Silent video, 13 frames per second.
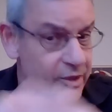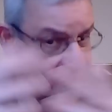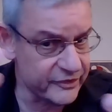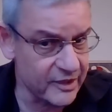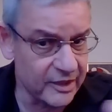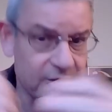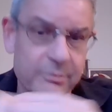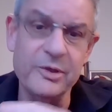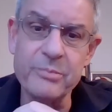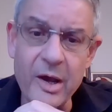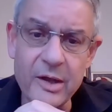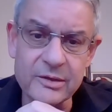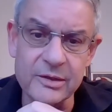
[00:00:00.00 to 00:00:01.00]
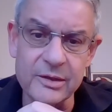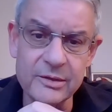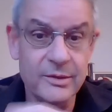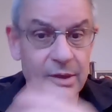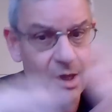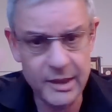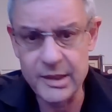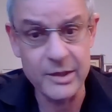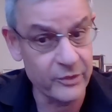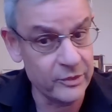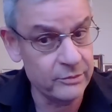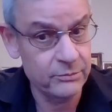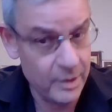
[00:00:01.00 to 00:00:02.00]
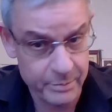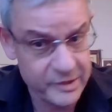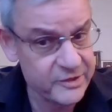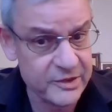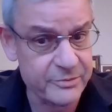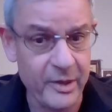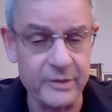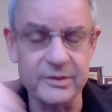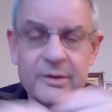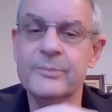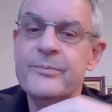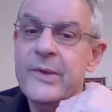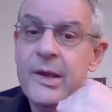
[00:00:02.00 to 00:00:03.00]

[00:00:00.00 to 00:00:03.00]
his intimate partner, and even a business partner,